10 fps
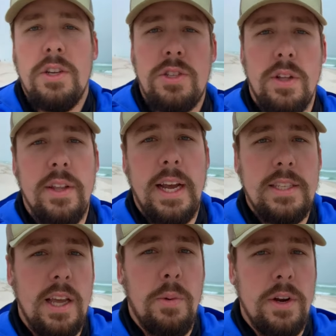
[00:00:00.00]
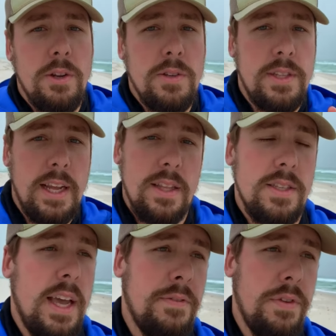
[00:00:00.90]
So the next thing I want to do is take the
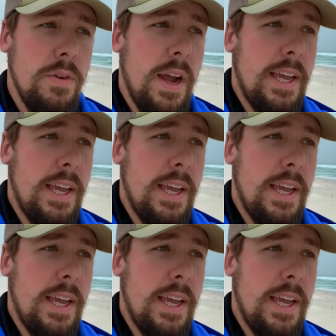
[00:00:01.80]
sand flea rake